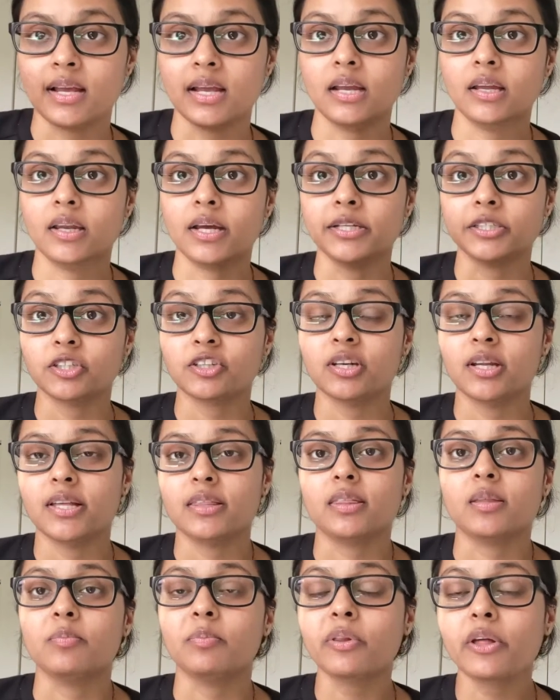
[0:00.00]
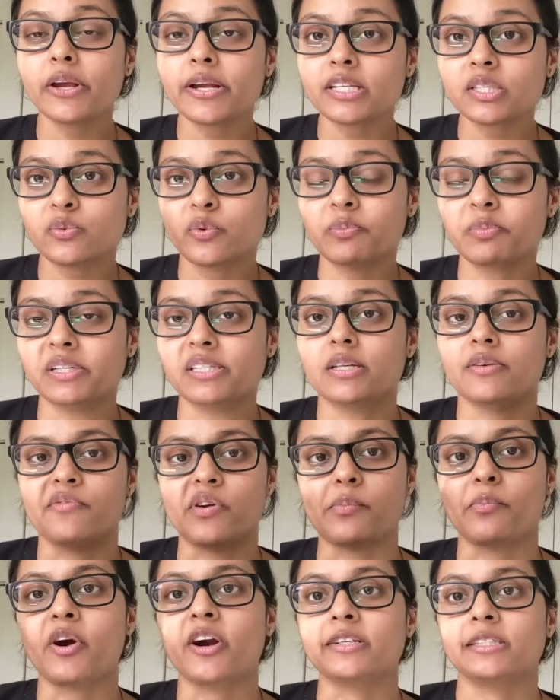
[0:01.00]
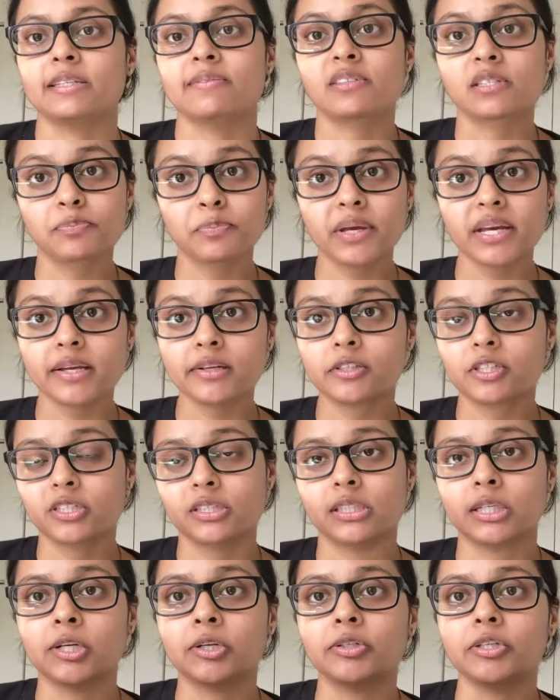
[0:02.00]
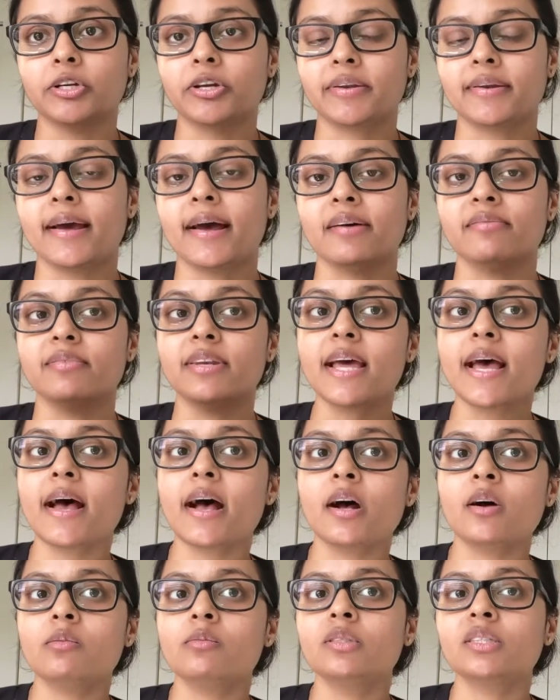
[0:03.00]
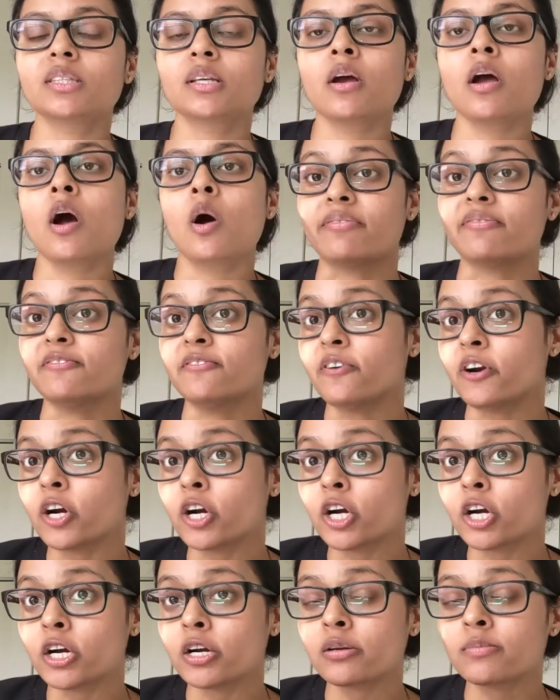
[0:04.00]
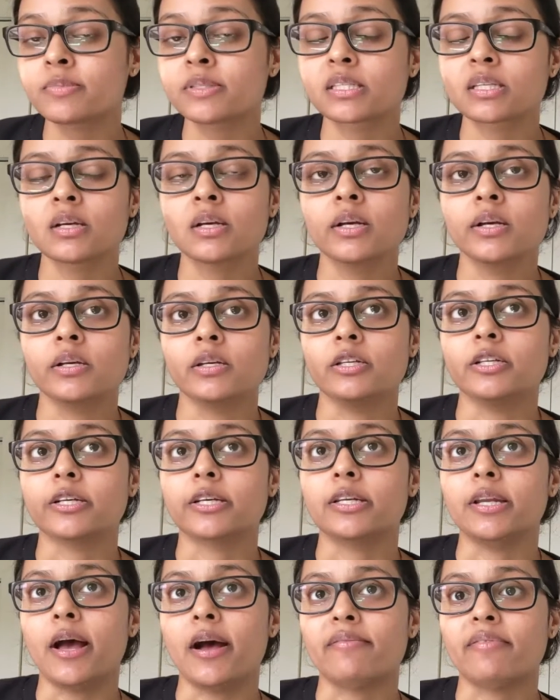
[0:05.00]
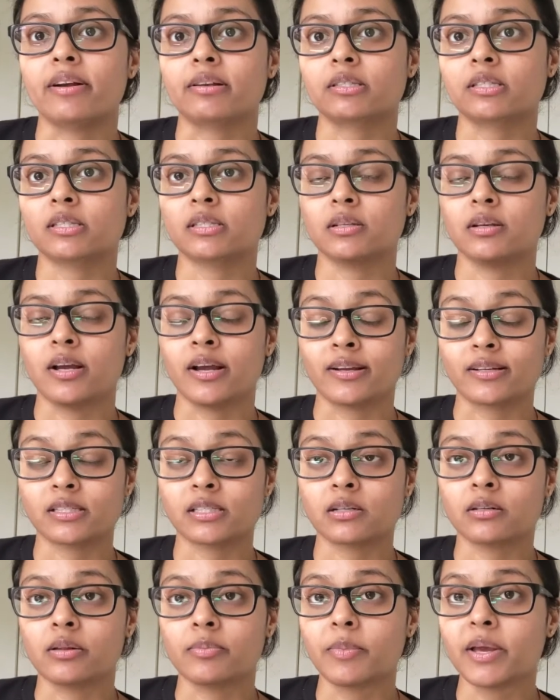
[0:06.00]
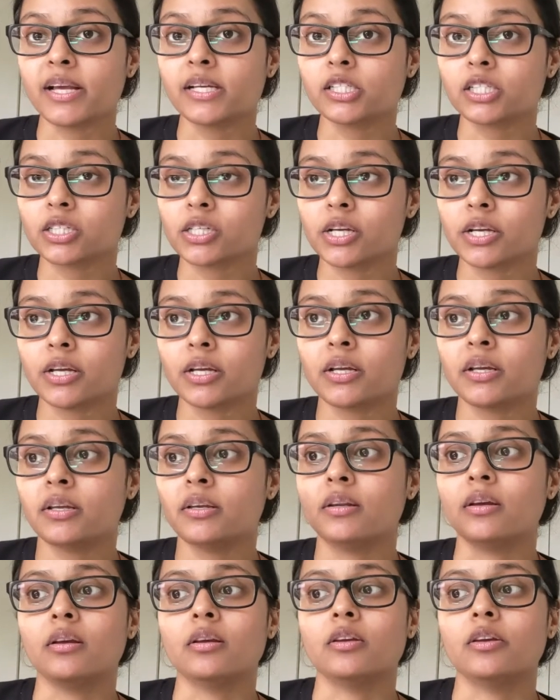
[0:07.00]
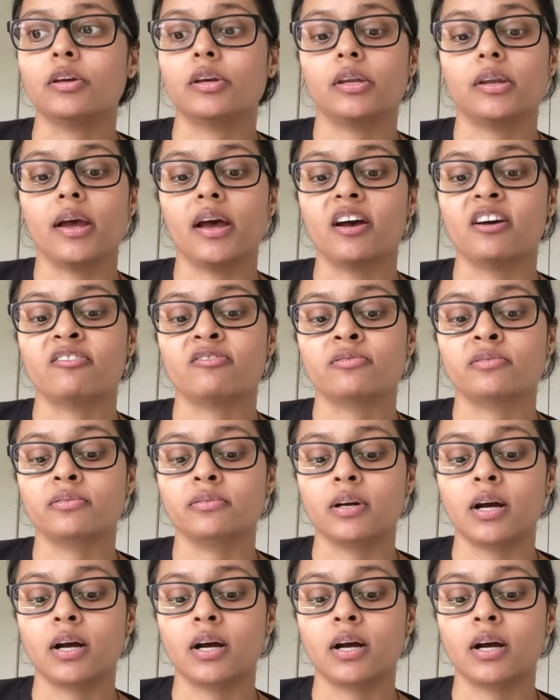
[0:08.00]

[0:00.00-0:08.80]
And underneath the blanks would be different parts of speech. So you could have nouns, have verbs, you can have exclamation, you can have,